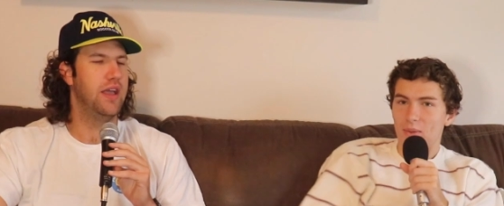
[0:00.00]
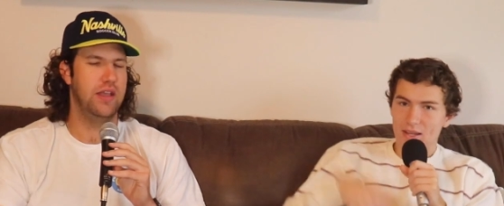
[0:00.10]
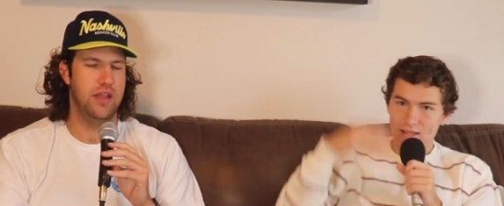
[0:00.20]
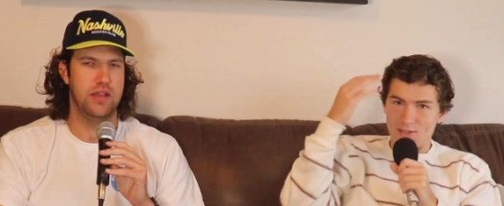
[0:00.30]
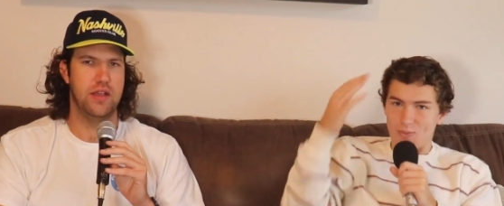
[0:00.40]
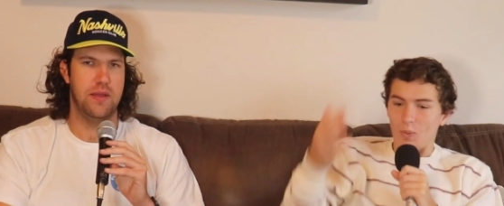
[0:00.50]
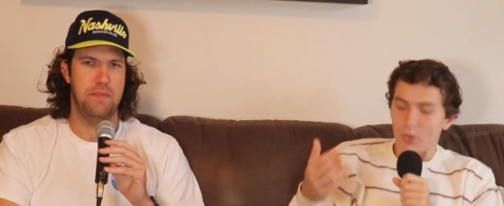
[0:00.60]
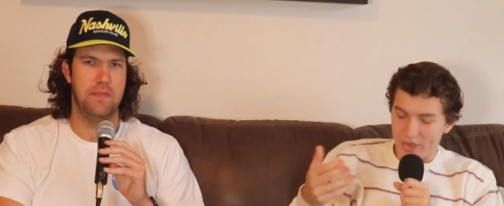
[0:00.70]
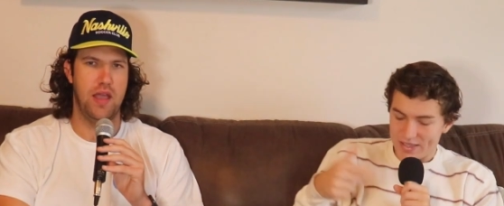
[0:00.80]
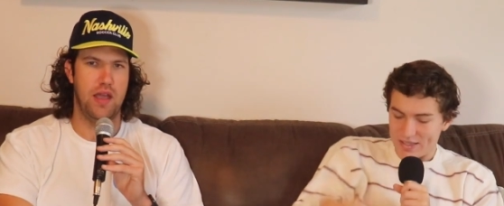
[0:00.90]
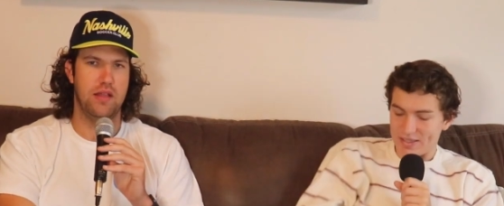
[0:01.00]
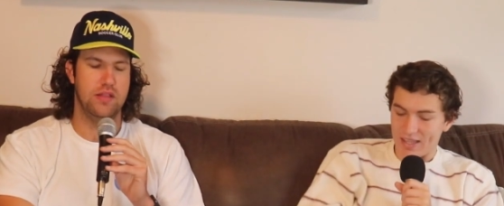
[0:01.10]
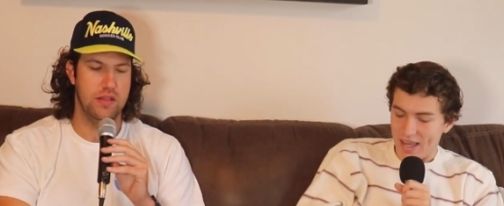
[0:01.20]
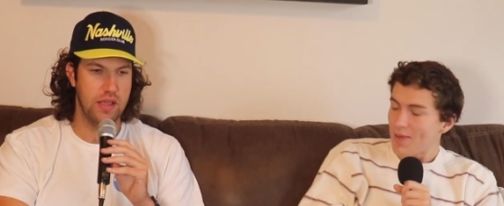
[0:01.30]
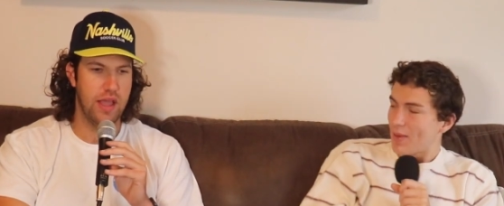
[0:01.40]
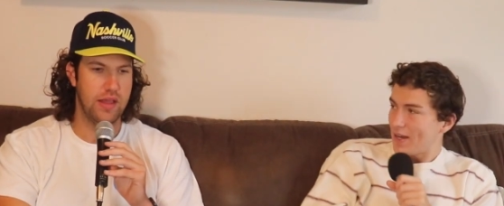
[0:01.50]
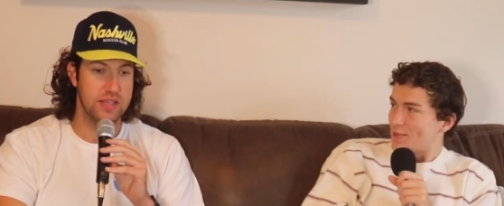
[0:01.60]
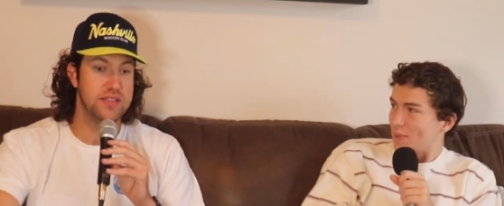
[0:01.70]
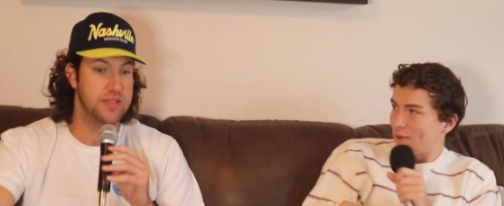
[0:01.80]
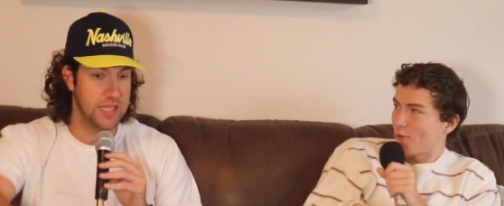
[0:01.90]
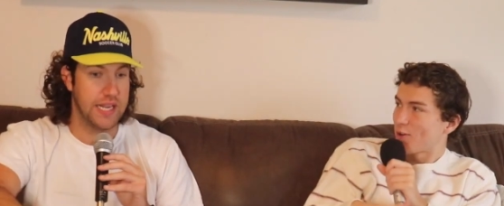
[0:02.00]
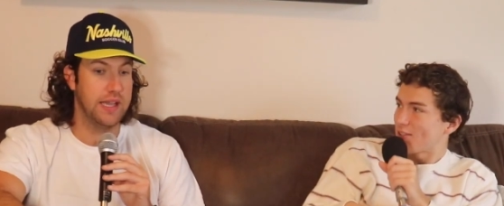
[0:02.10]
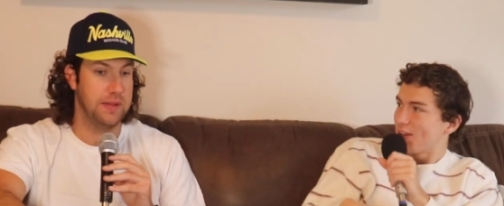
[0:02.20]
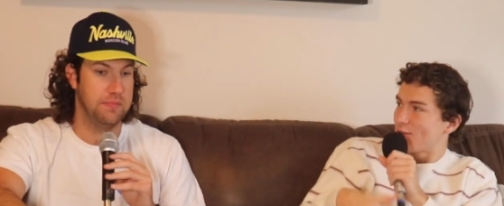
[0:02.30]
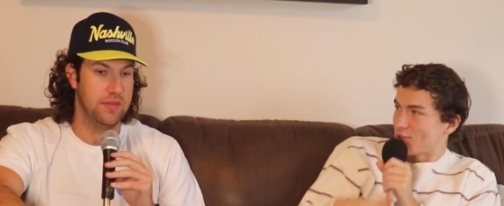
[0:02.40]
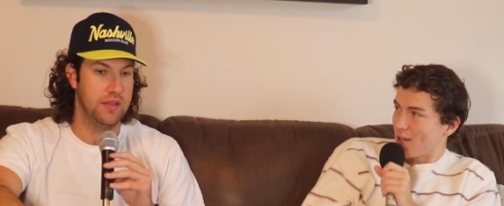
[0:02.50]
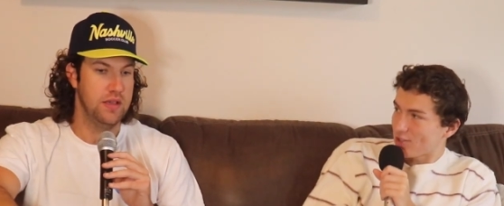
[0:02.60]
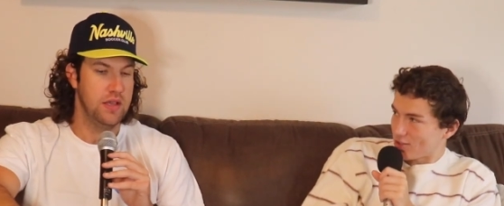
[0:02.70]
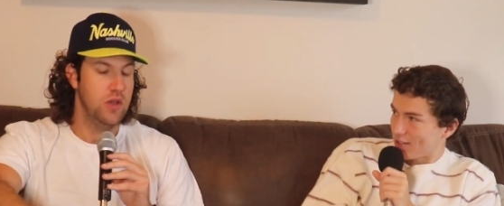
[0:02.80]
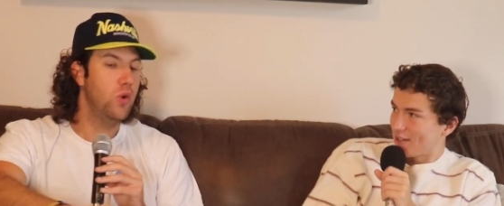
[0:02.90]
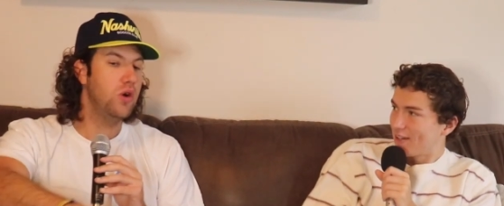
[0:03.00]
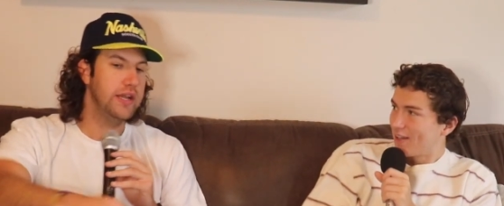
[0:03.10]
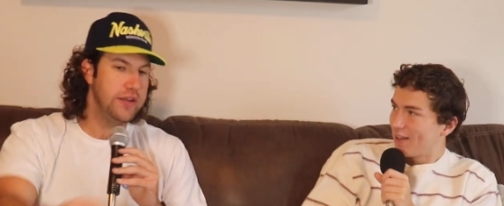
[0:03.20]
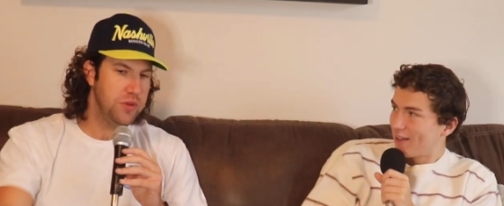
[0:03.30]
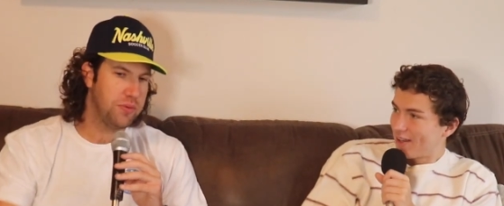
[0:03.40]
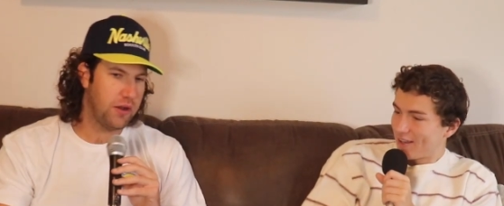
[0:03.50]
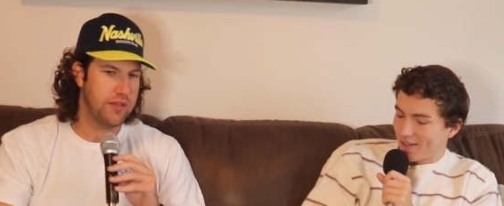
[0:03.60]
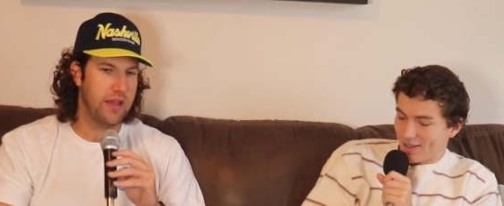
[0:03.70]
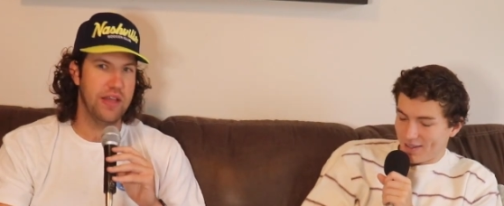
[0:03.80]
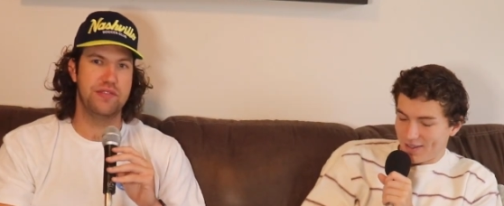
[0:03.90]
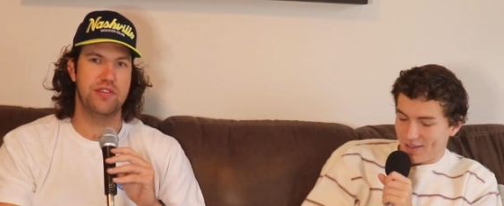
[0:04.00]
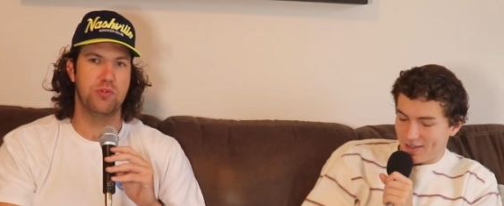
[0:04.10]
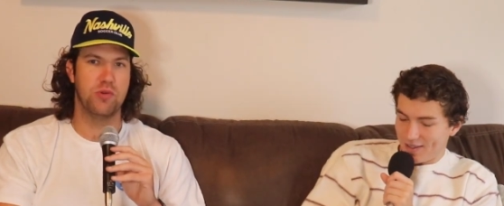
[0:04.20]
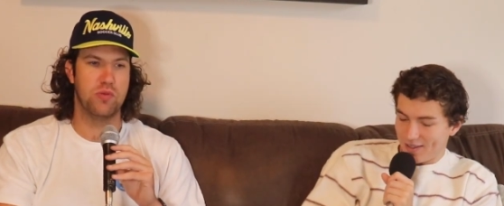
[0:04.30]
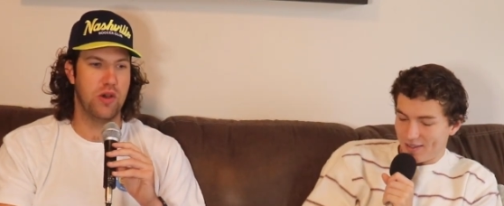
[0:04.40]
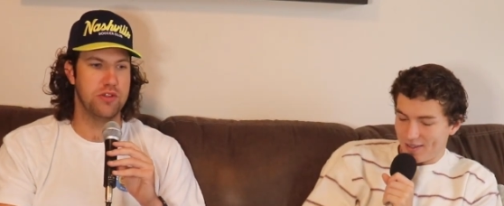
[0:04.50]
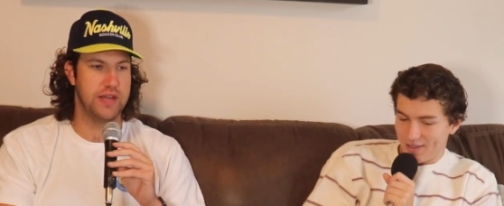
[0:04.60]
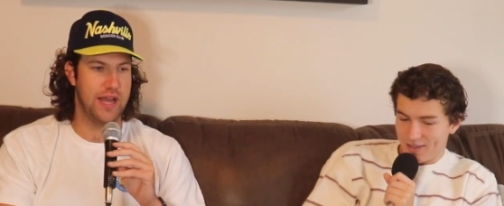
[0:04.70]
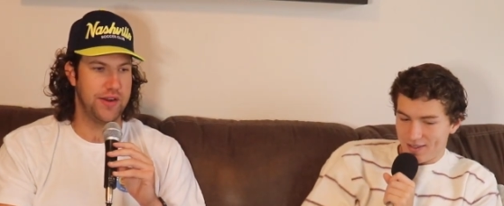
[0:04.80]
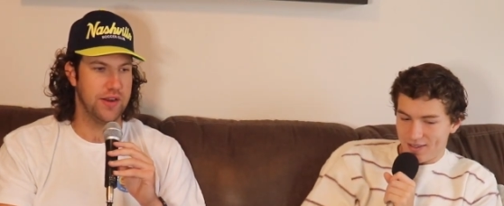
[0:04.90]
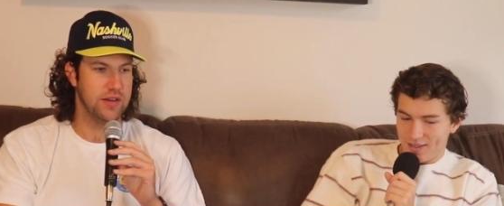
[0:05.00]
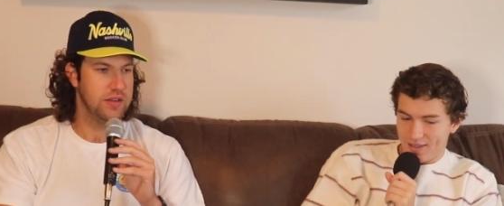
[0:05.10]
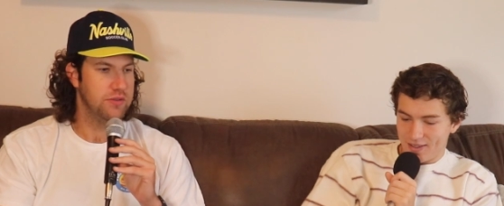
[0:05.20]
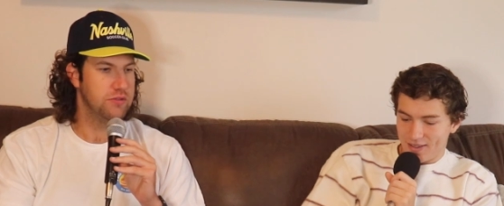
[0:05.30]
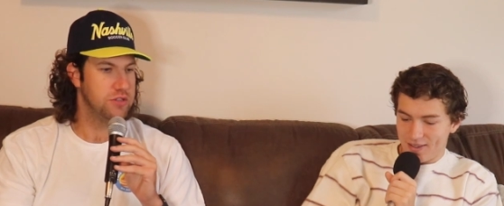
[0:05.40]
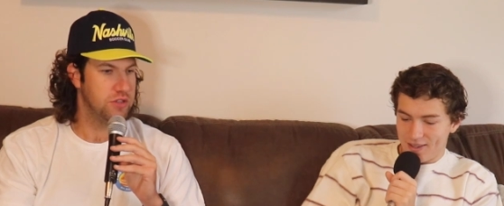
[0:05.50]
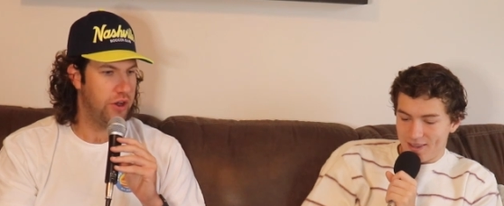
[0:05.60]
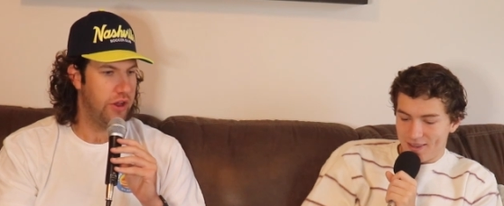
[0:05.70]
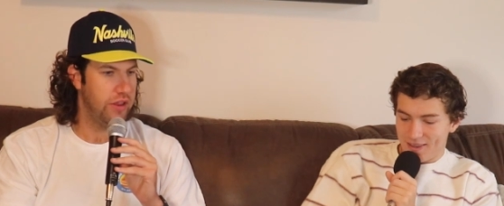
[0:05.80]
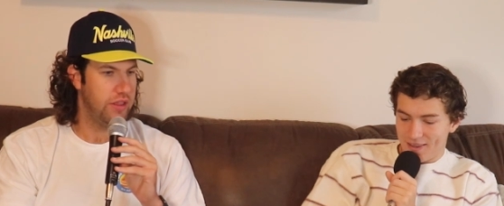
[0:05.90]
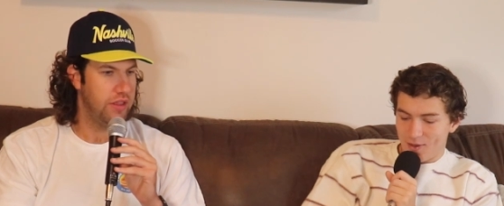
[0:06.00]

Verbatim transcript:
Speaker 1: Yeah, like, yeah, this is yeah. this yeah. is the game. Yeah, this, this is, is my the first game. Introduction. Well, and you brought the A F C North weather down here, which is good.